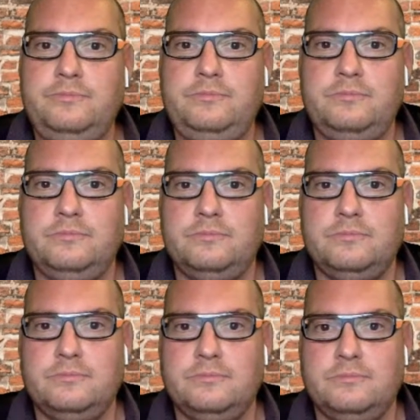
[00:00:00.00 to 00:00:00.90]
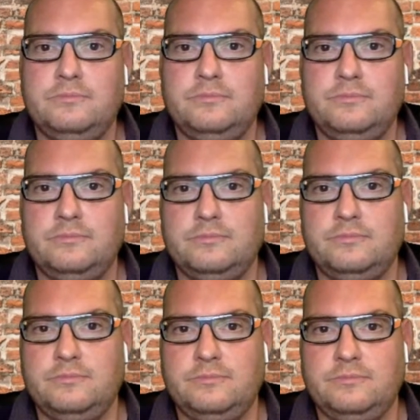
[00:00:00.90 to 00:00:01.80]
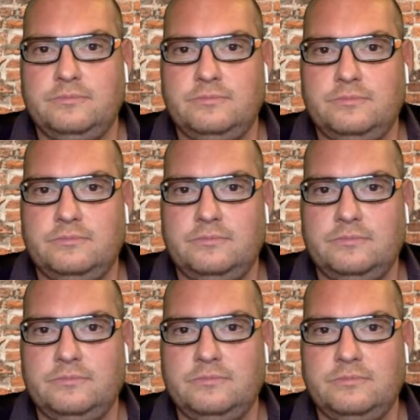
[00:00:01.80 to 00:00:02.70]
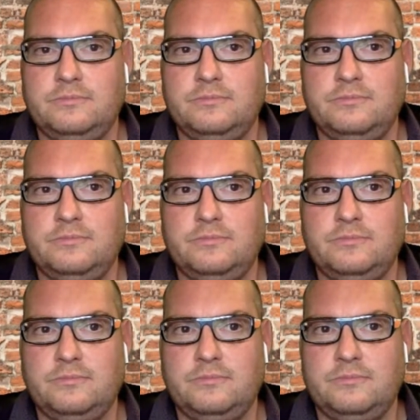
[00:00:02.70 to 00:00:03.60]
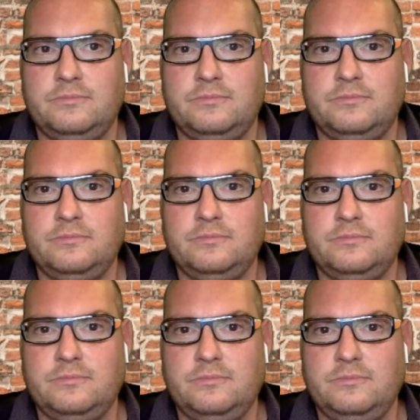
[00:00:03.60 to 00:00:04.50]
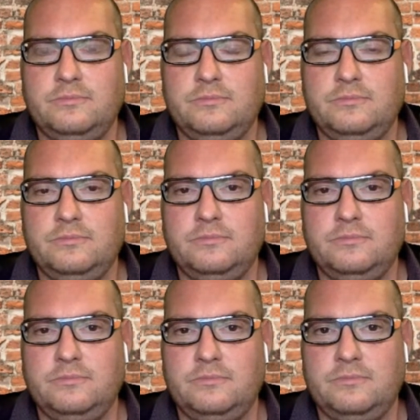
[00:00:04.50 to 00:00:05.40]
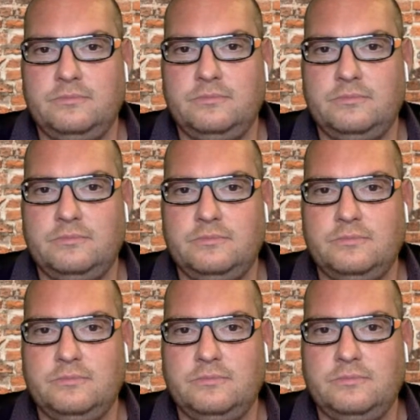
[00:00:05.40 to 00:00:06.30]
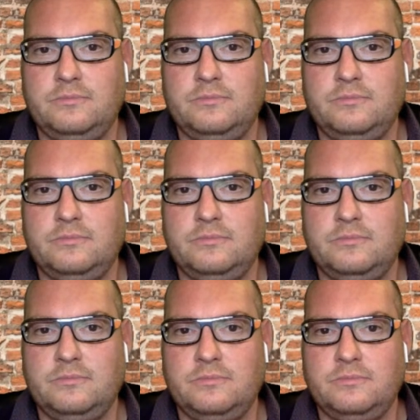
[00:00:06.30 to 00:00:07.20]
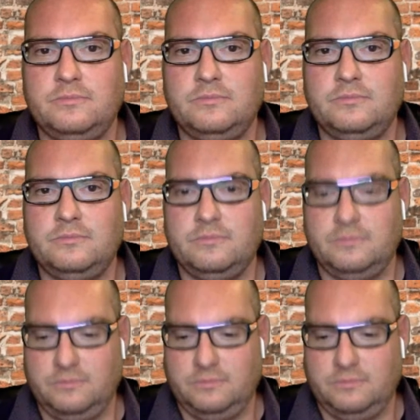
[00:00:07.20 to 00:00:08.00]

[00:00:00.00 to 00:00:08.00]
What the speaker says: This person isn't speaking.